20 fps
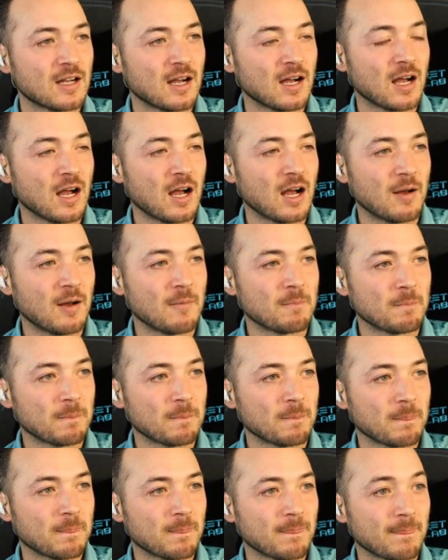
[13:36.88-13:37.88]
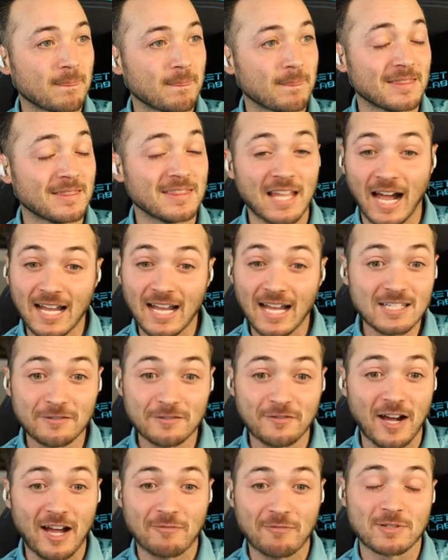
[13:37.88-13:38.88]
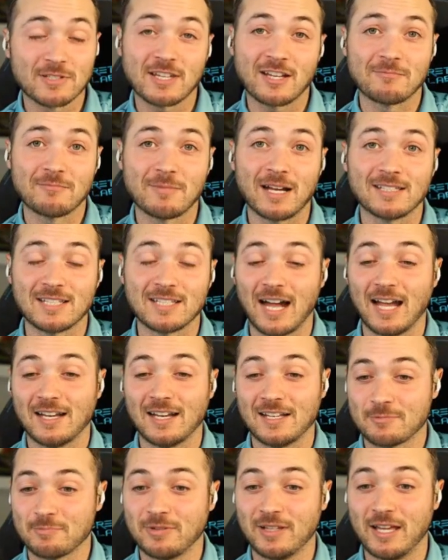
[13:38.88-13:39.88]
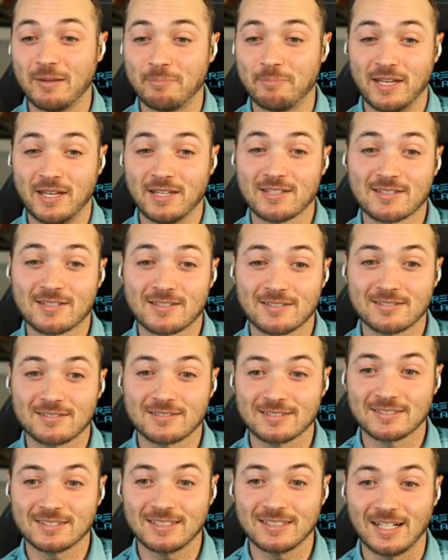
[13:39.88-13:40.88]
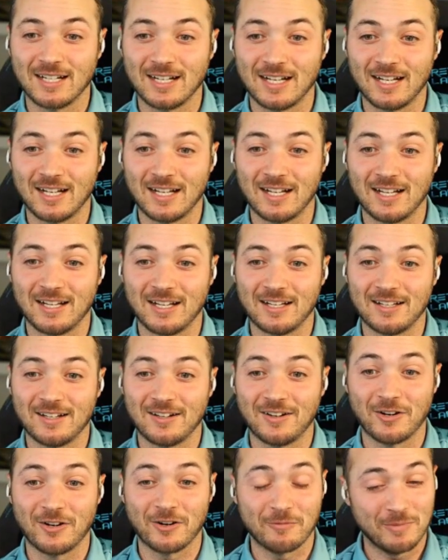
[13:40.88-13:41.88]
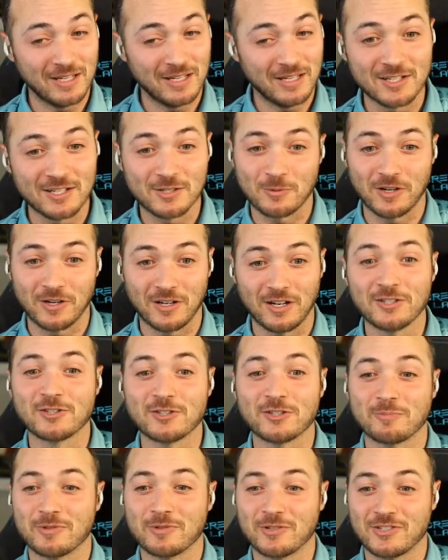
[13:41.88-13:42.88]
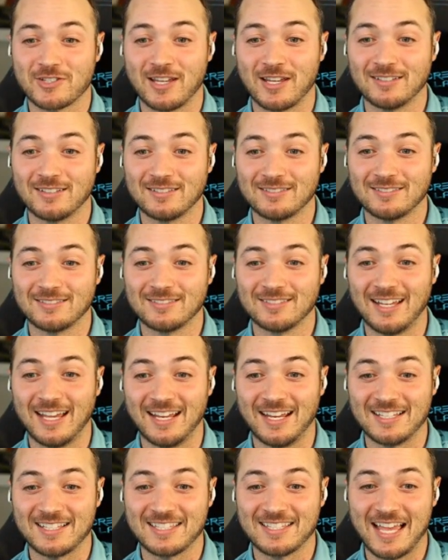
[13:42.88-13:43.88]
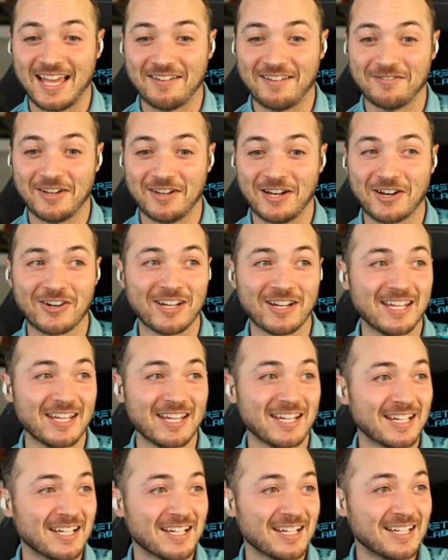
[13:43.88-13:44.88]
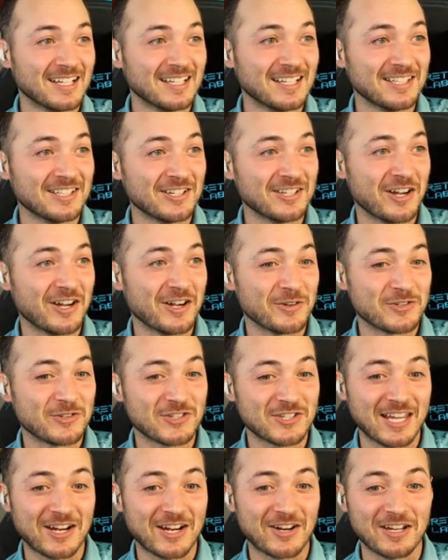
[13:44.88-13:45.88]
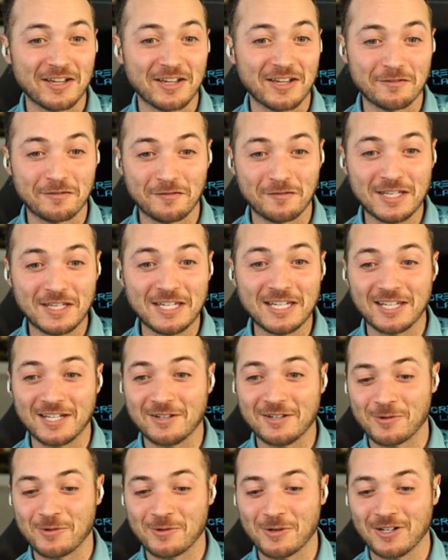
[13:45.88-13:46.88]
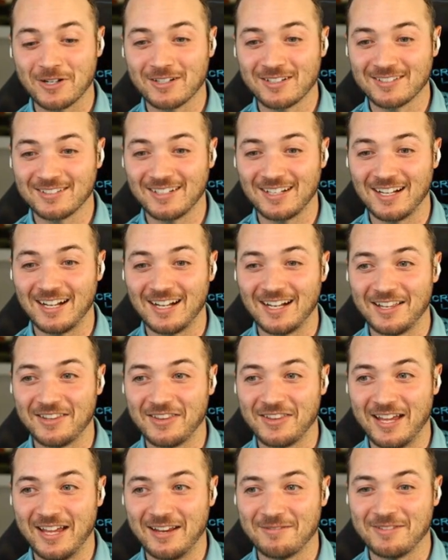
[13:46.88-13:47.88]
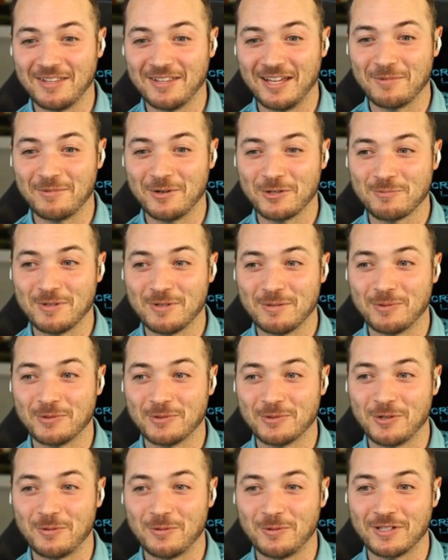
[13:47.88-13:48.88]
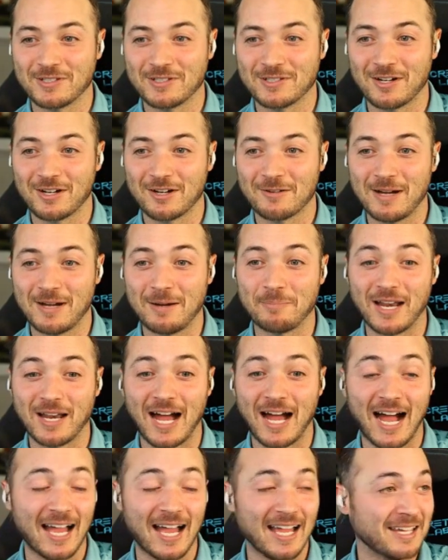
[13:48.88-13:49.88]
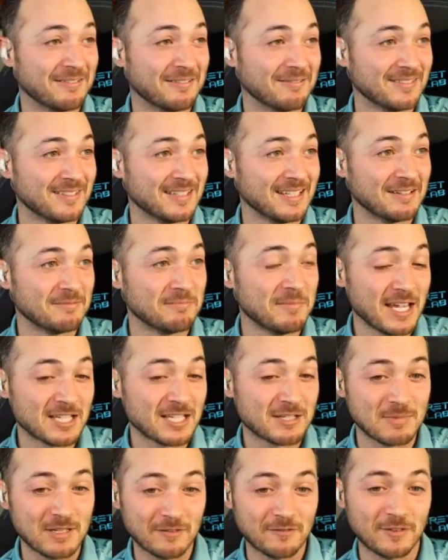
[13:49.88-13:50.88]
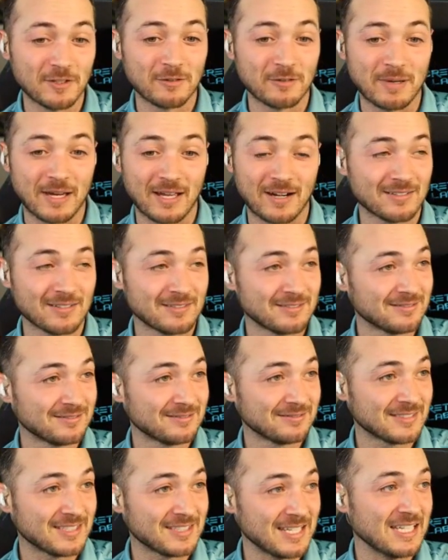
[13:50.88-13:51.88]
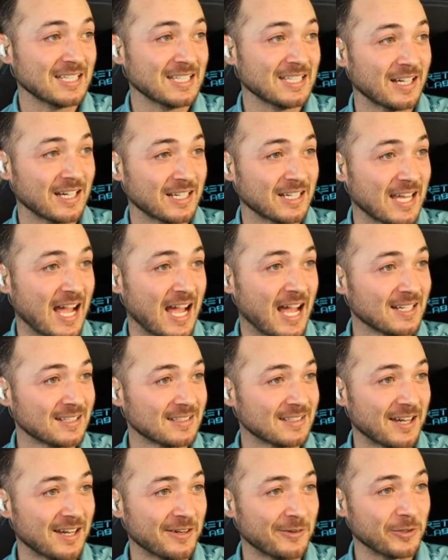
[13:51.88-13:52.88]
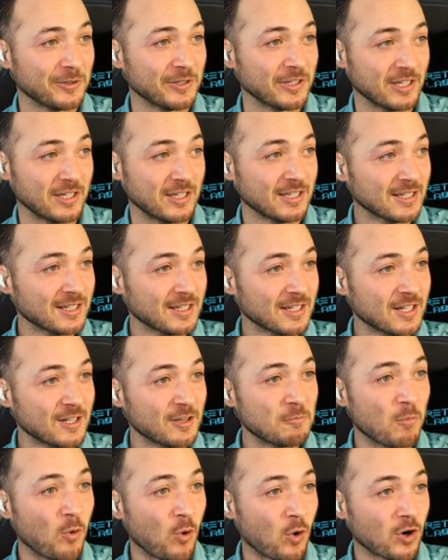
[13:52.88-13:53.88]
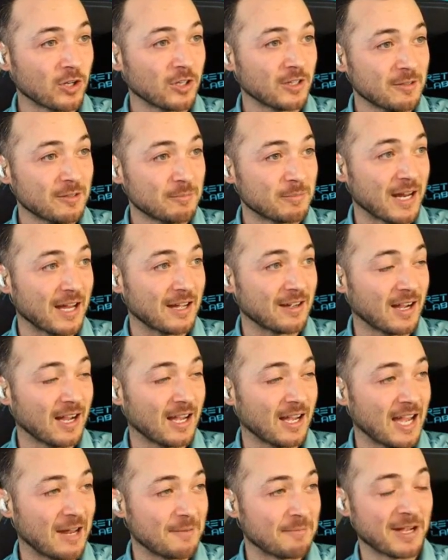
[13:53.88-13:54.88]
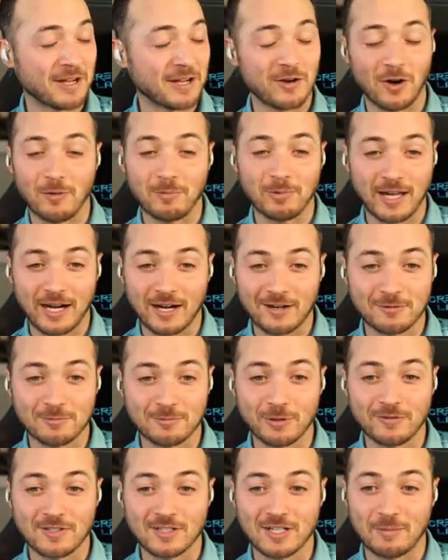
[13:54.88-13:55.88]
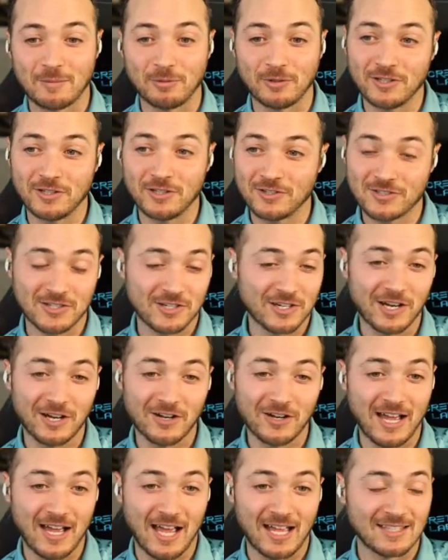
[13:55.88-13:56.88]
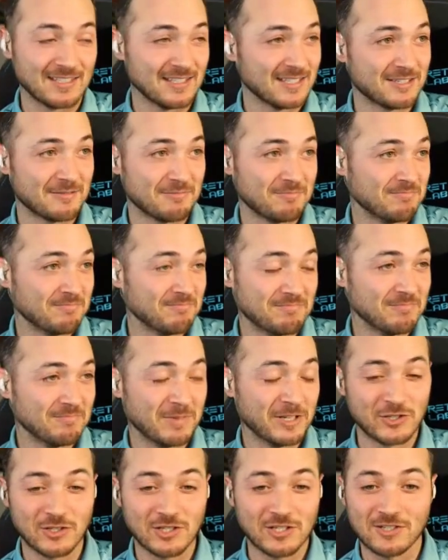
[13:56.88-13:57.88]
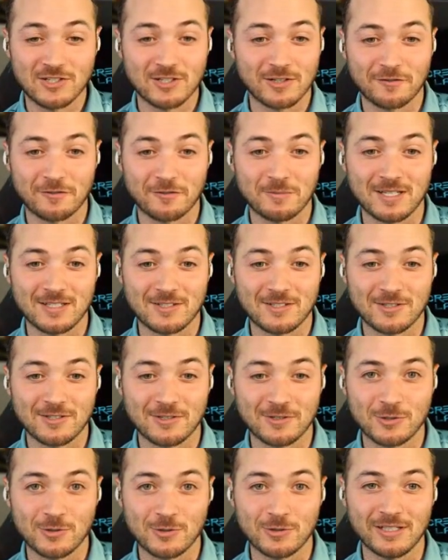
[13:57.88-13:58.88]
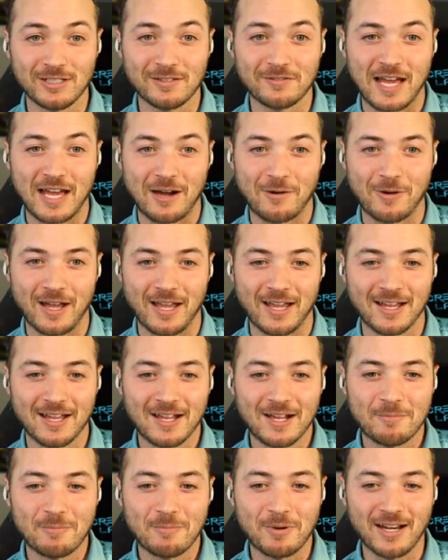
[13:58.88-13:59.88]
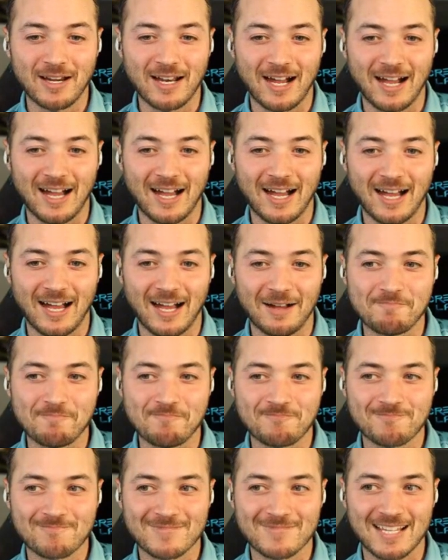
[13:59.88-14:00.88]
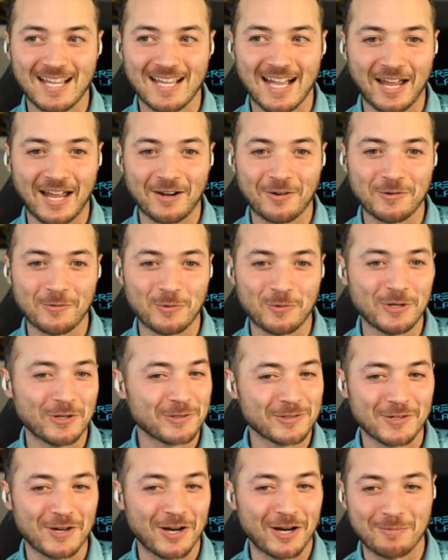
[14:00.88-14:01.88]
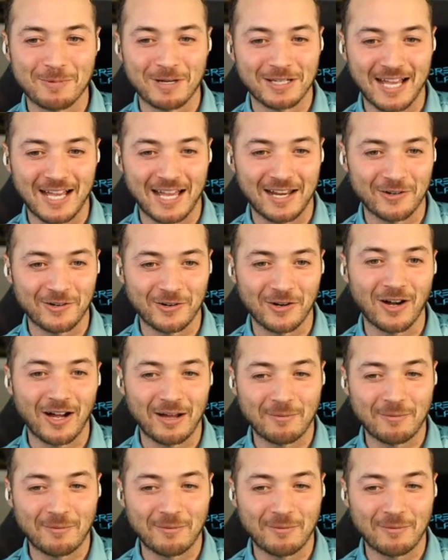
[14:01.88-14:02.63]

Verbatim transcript: Um, 95% of my diet is plant based. Uh, Armina is 100%. And it's that very, you know, scary vegan word uh, that that most people don't want to talk about. But I, it it makes me feel better to eat like that. Not only morally, but I, I had my gallbladder removed a couple of years ago, and it's much easier for me to to live that way. But um, I don't. We don't talk about that at all.